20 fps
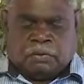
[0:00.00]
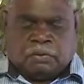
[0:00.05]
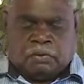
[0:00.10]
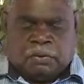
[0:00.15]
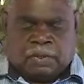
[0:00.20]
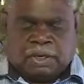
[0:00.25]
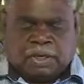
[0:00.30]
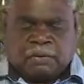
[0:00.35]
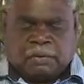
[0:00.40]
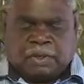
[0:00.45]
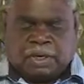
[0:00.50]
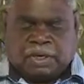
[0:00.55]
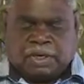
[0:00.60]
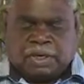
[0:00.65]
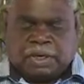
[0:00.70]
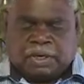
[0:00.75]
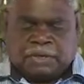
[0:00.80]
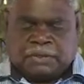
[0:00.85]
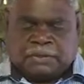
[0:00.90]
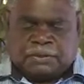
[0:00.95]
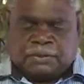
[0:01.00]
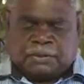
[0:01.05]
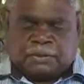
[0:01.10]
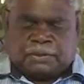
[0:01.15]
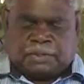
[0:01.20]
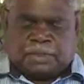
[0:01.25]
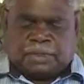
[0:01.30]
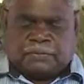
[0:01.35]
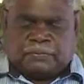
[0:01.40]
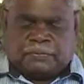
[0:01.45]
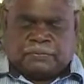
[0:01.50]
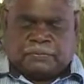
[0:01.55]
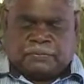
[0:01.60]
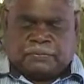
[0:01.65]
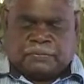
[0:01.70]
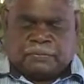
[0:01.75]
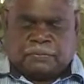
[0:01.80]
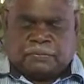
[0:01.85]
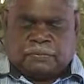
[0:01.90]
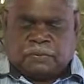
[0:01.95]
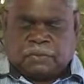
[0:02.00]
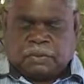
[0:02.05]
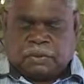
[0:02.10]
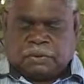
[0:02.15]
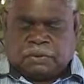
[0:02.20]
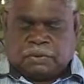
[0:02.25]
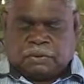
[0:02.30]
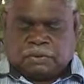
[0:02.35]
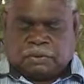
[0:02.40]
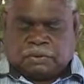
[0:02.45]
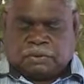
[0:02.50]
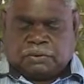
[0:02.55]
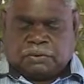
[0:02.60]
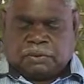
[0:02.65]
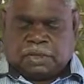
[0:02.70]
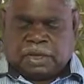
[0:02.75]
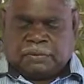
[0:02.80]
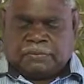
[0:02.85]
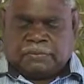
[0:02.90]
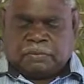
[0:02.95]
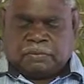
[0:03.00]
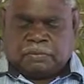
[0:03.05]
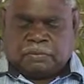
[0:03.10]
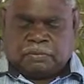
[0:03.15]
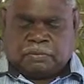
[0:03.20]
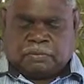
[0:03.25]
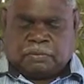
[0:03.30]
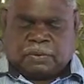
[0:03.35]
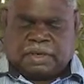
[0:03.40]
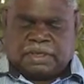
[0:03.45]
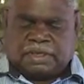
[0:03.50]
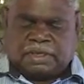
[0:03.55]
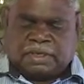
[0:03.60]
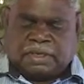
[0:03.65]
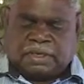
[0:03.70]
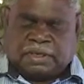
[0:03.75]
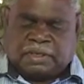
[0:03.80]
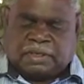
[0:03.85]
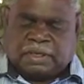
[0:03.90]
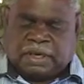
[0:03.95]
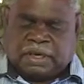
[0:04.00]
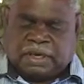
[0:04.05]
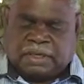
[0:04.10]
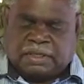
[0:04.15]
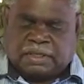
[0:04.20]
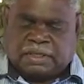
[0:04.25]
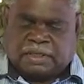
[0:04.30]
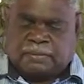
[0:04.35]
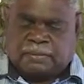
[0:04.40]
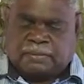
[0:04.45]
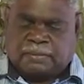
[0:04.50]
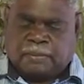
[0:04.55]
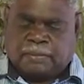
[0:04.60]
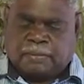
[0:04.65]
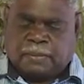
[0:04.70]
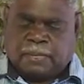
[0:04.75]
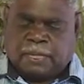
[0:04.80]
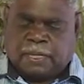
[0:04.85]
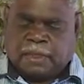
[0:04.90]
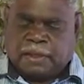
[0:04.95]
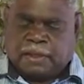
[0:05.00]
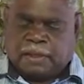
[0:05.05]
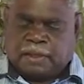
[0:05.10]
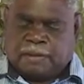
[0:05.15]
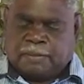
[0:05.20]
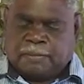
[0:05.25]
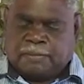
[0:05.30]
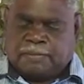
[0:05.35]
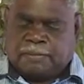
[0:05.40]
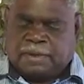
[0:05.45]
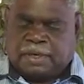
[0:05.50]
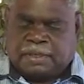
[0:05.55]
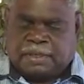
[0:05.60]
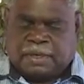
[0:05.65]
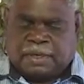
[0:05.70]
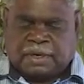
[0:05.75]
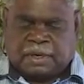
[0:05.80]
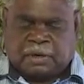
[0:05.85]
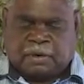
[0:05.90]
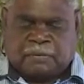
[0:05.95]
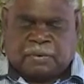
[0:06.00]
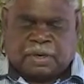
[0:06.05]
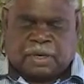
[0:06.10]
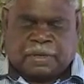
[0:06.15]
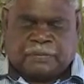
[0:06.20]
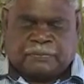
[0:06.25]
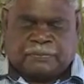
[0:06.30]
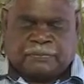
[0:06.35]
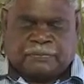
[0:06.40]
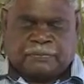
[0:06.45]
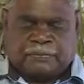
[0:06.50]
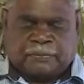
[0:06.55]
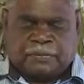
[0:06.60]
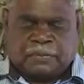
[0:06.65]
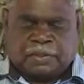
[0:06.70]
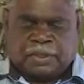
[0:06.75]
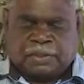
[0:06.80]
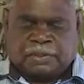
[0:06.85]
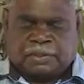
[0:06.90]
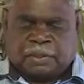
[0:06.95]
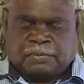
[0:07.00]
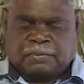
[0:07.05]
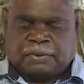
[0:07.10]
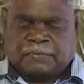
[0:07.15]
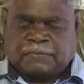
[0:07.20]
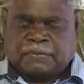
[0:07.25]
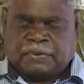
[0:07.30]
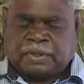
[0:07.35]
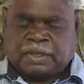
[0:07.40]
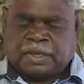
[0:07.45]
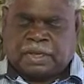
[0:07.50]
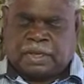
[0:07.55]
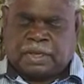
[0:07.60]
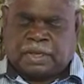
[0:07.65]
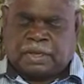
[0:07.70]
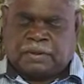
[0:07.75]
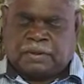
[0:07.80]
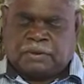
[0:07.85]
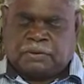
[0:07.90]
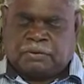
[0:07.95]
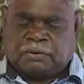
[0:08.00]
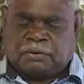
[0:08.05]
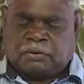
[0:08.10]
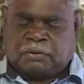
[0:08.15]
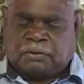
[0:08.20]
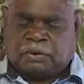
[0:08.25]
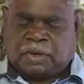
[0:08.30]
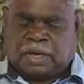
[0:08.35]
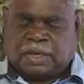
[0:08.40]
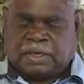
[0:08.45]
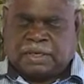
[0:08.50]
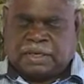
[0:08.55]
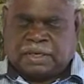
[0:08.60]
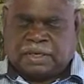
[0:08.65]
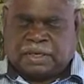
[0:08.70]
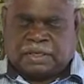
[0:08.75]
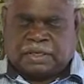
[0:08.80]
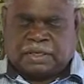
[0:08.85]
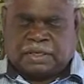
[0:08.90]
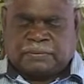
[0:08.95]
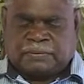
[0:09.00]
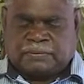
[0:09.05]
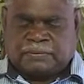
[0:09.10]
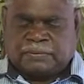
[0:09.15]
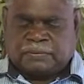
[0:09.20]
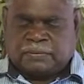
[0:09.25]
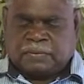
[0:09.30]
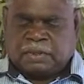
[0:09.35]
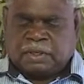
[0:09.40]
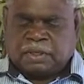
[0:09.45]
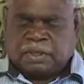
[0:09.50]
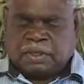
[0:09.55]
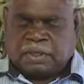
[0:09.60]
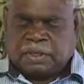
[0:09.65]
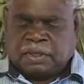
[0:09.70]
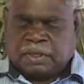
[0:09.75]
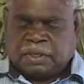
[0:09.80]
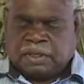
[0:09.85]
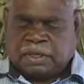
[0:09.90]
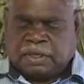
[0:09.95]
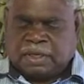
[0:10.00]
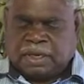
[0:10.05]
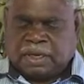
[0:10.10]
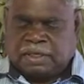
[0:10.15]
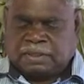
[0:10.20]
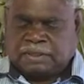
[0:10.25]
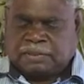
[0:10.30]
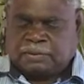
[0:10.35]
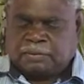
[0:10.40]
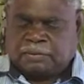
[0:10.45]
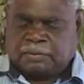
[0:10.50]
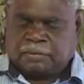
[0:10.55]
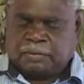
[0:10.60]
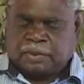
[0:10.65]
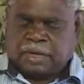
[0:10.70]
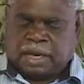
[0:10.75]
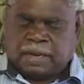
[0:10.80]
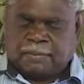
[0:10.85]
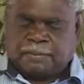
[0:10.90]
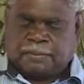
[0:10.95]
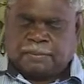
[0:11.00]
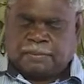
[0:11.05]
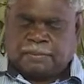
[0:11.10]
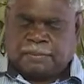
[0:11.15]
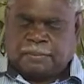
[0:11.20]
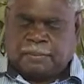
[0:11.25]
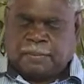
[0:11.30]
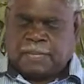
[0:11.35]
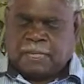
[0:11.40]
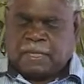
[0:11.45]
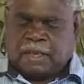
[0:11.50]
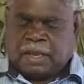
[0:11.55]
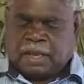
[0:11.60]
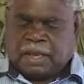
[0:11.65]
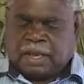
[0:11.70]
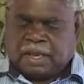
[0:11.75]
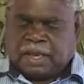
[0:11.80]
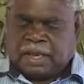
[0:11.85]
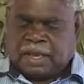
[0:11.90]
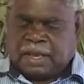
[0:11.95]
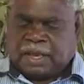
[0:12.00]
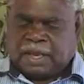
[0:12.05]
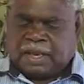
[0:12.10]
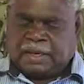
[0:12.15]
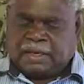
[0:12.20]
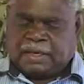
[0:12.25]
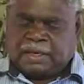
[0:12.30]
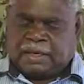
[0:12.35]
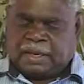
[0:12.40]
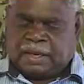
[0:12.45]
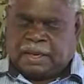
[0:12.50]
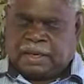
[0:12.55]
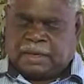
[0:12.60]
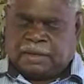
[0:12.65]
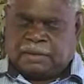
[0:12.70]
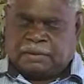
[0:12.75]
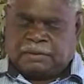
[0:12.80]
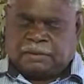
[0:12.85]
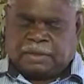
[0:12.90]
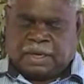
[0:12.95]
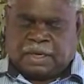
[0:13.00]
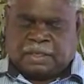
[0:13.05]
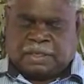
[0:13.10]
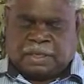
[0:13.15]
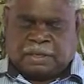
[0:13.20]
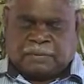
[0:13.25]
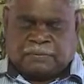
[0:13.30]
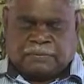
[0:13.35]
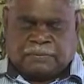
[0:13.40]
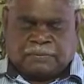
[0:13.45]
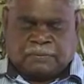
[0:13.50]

We want our children to have Western education, but not over the top of their Yolngu identity. It has to come hand in hand together.